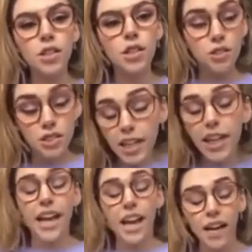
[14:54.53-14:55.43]
did
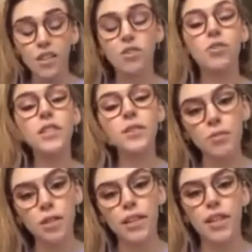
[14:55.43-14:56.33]
I actually
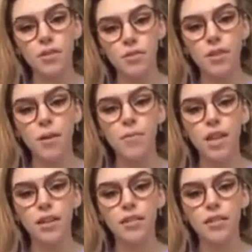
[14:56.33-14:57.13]
really do something?